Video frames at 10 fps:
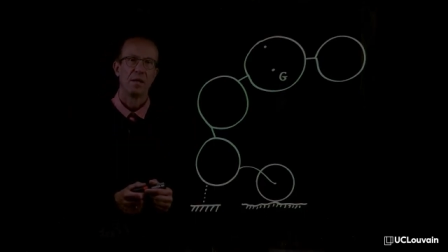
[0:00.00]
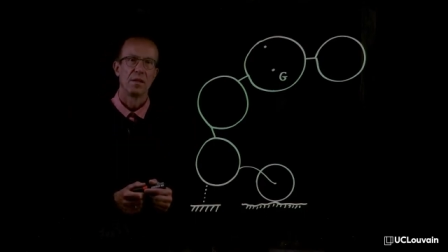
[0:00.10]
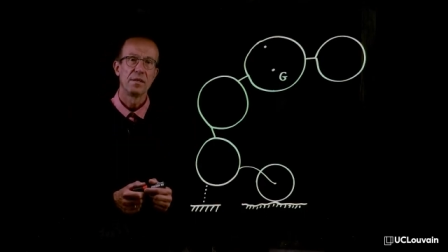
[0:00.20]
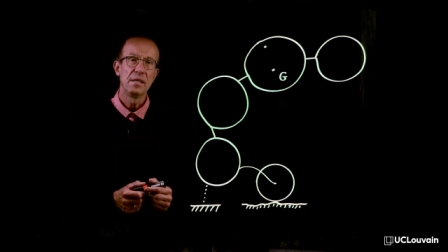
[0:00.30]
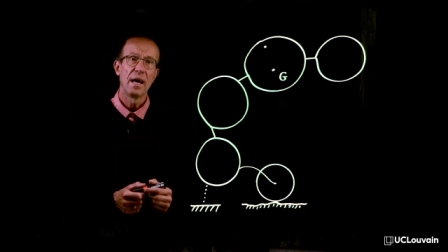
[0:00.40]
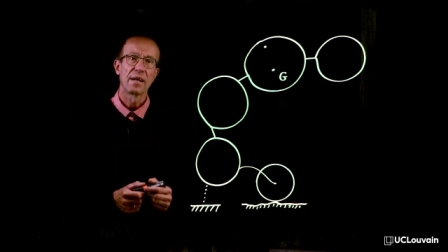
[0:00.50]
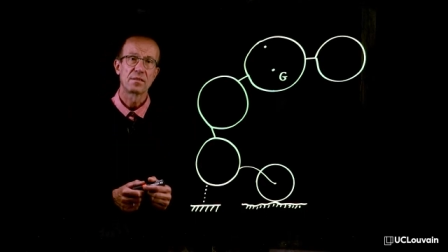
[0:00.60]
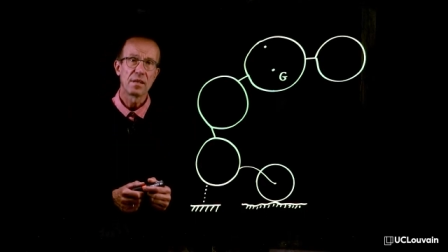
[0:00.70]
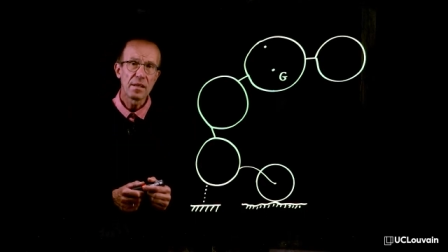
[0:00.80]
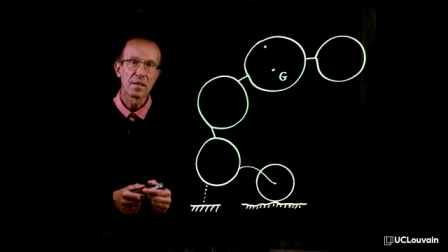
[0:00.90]
The
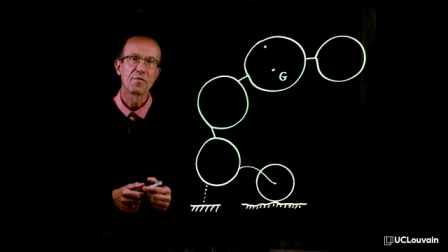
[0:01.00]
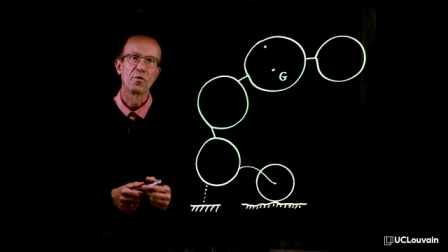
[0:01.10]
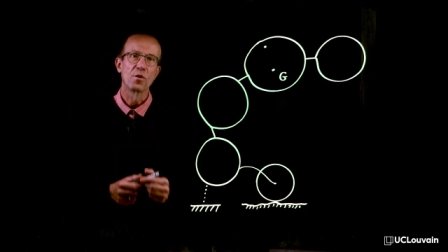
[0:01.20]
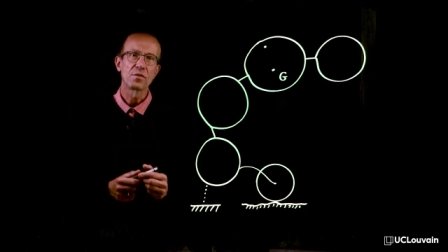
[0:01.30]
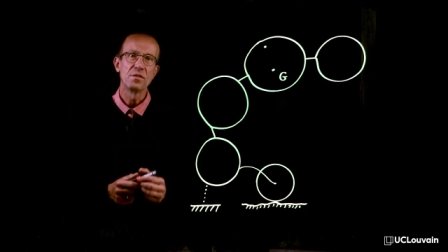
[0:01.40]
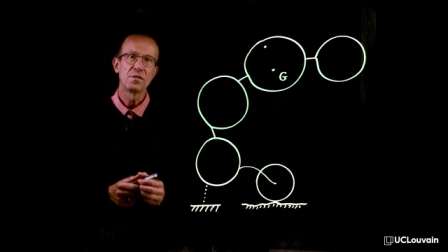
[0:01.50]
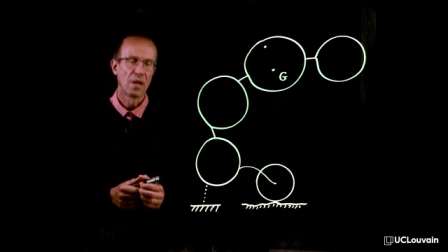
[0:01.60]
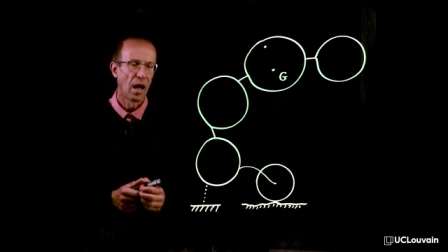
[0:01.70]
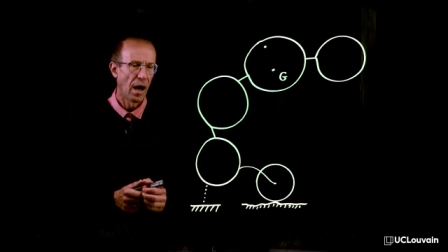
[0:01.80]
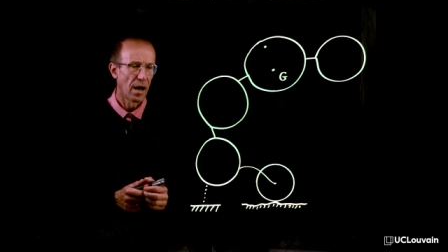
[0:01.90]
external forces
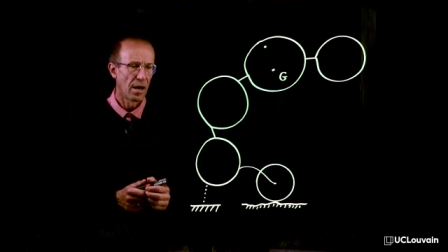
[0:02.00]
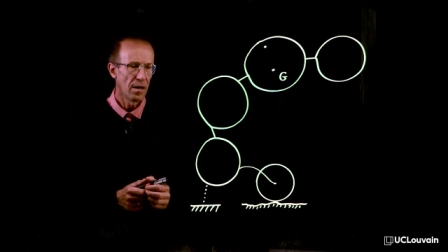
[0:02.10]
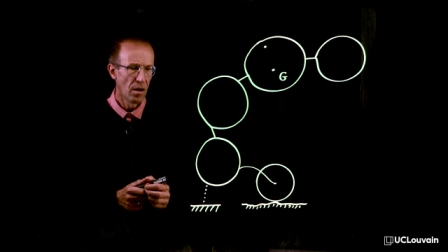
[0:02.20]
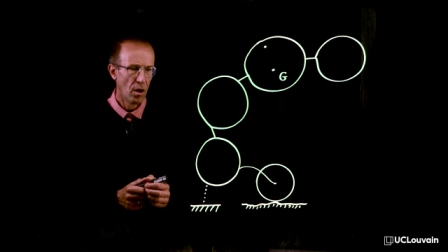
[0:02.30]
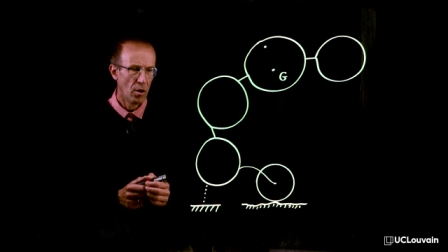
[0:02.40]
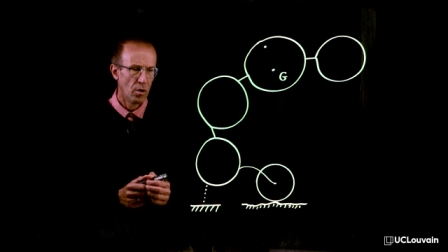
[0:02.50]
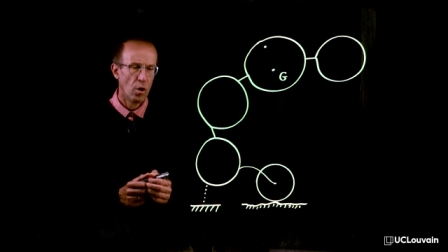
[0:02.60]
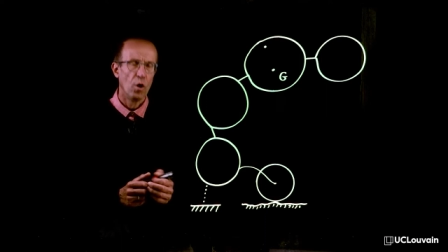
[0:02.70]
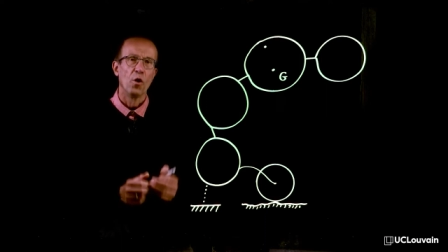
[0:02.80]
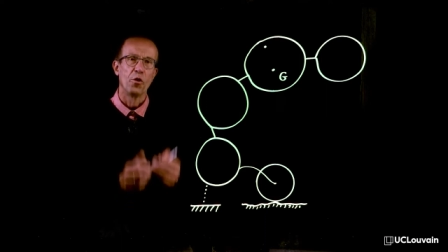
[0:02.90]
are
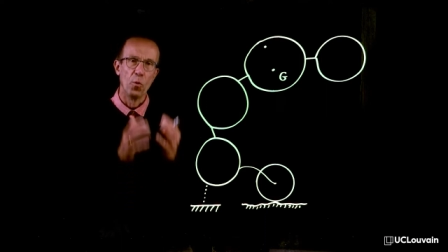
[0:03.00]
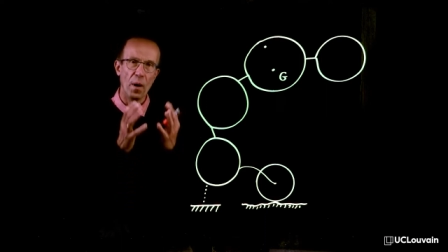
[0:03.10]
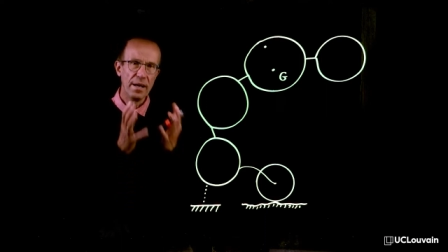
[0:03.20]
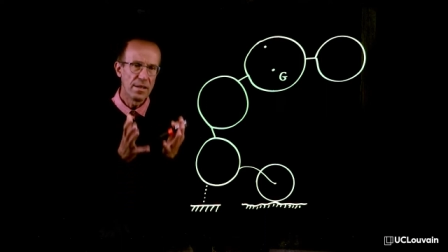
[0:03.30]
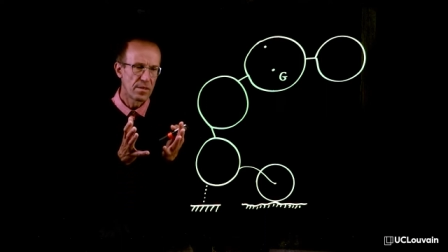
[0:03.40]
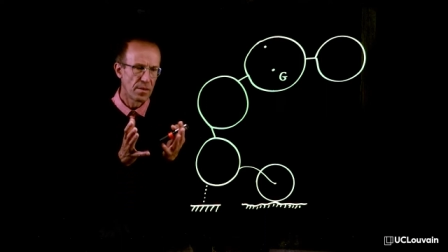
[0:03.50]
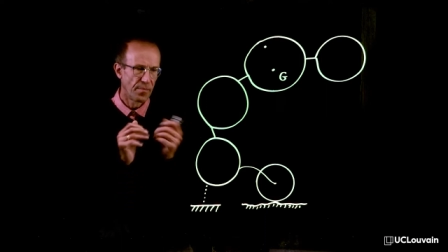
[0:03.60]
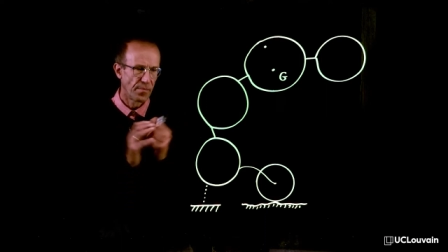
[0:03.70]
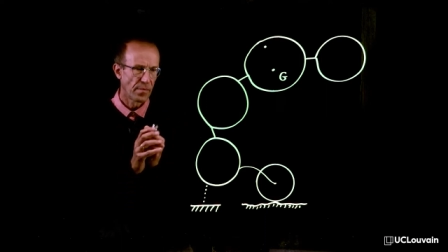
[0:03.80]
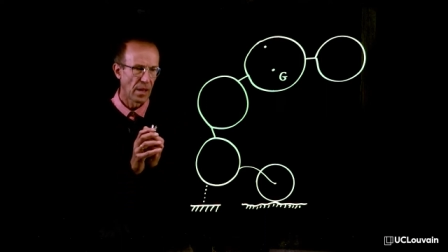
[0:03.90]
the weight
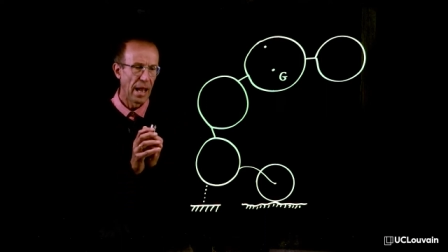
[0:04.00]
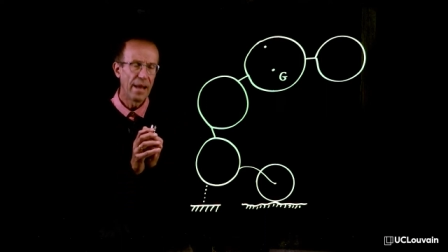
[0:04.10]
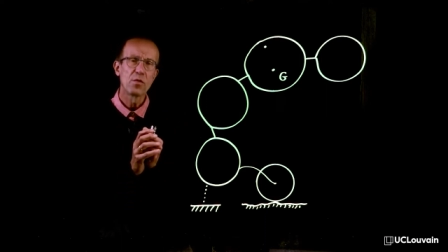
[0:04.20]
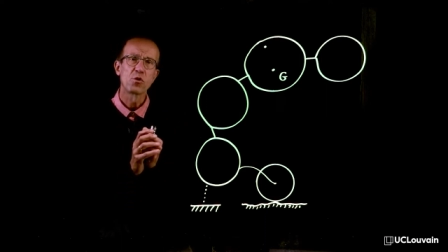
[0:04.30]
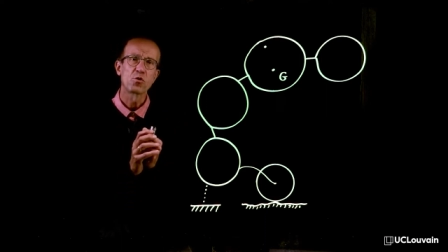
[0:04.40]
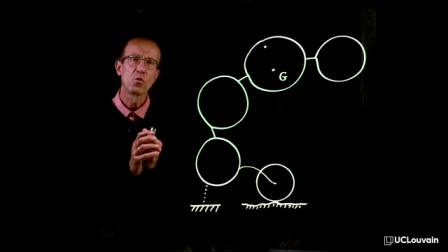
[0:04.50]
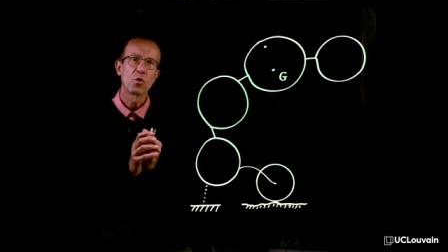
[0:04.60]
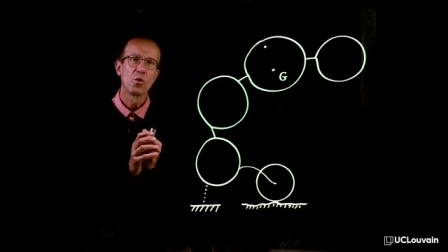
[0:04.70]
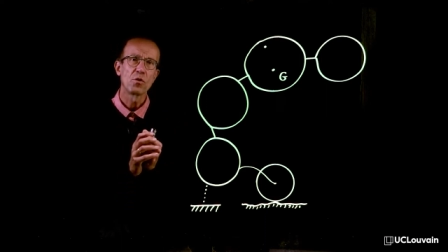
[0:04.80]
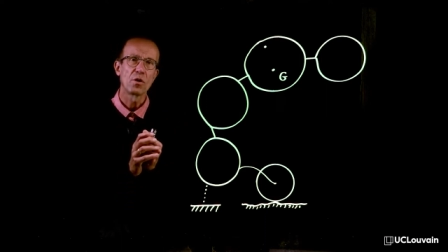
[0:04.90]
and the
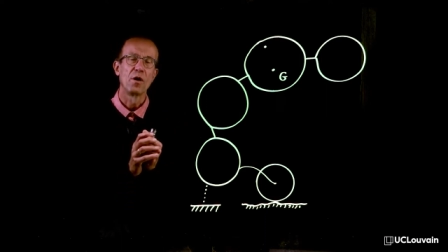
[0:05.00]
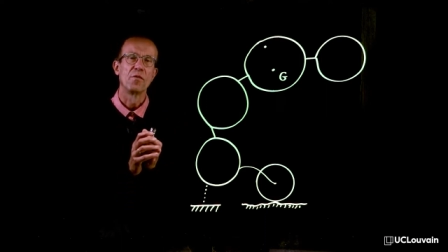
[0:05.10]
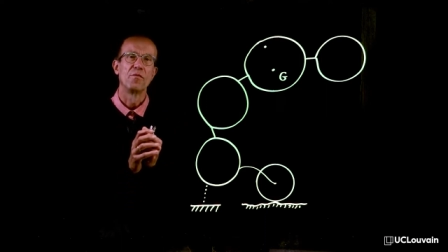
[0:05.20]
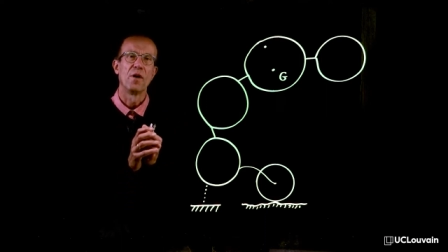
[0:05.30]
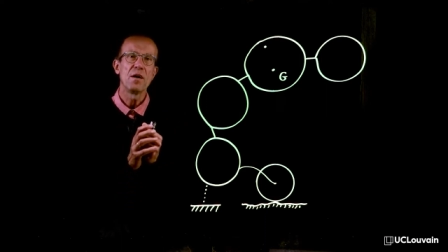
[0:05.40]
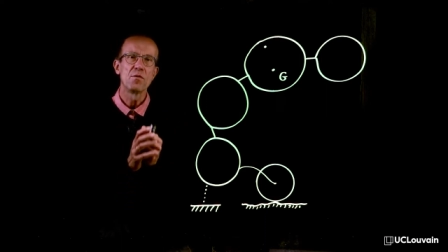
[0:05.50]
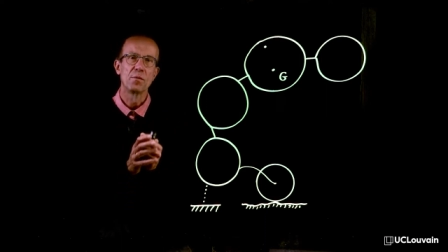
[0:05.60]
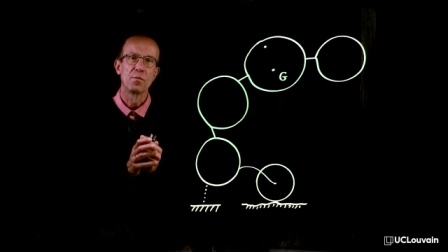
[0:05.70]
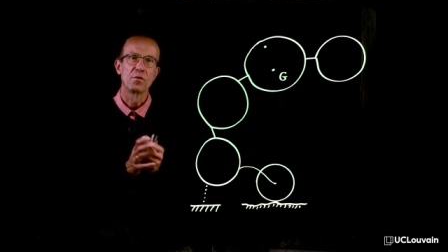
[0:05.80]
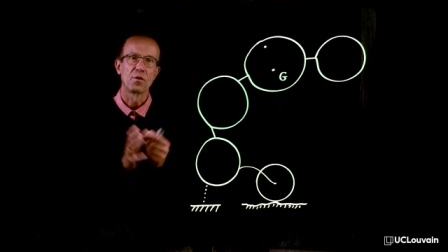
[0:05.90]
so-called
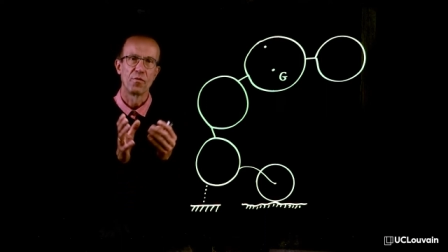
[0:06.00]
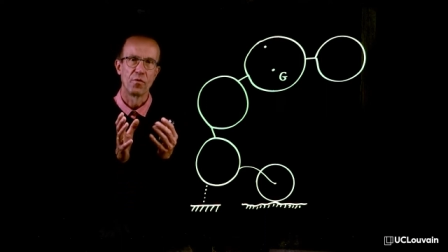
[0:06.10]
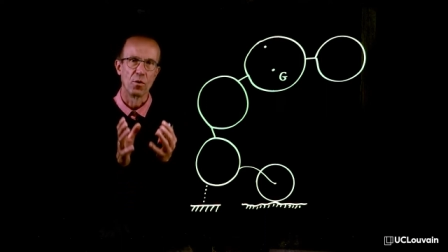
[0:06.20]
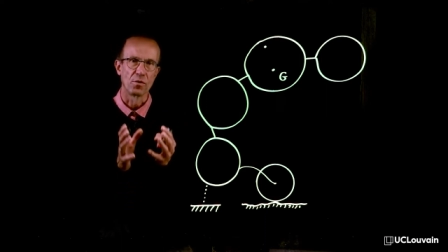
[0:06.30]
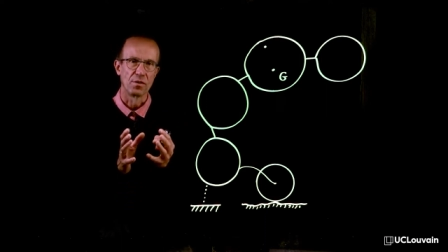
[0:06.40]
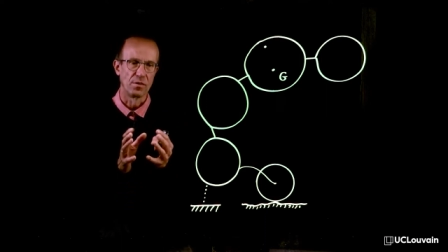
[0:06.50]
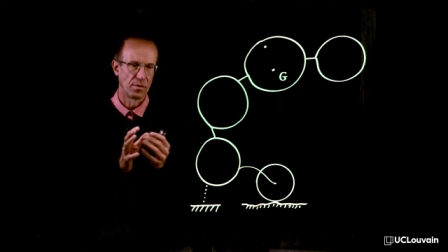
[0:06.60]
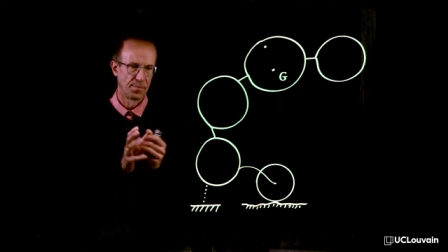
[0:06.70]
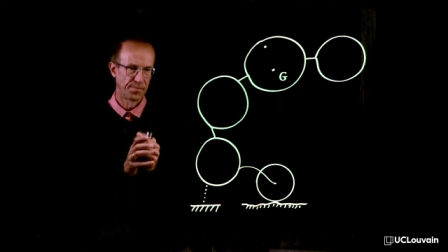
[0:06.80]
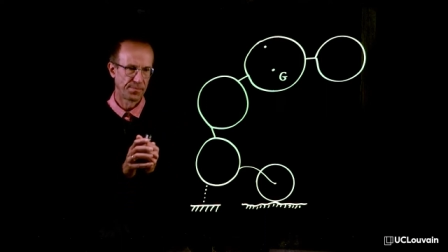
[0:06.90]
environment forces.